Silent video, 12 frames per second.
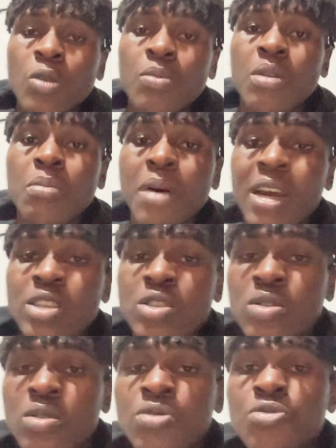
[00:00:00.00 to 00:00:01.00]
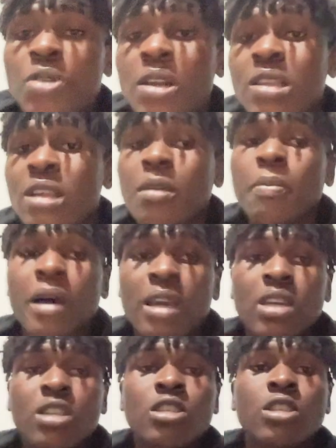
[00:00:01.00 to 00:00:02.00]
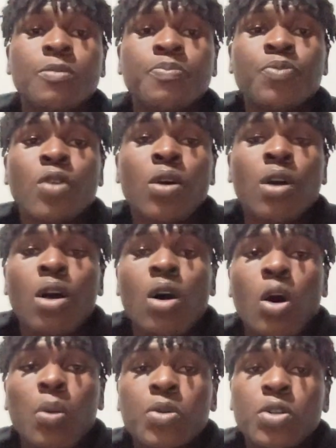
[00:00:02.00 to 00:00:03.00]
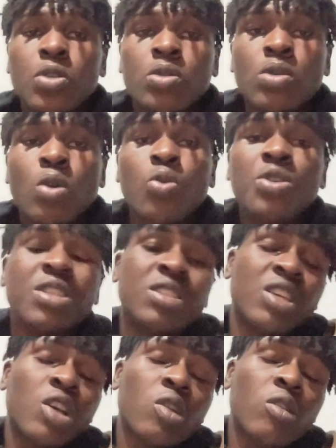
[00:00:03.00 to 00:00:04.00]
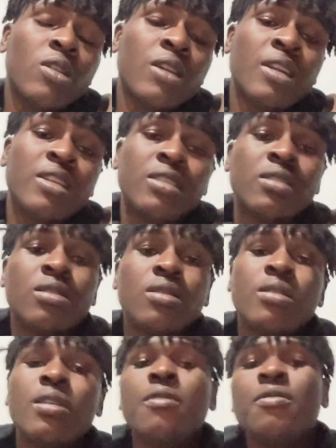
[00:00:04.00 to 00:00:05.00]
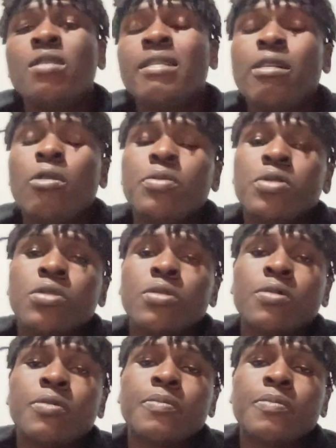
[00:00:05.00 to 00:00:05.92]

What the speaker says: the Bison related package option, which is included in the devil option.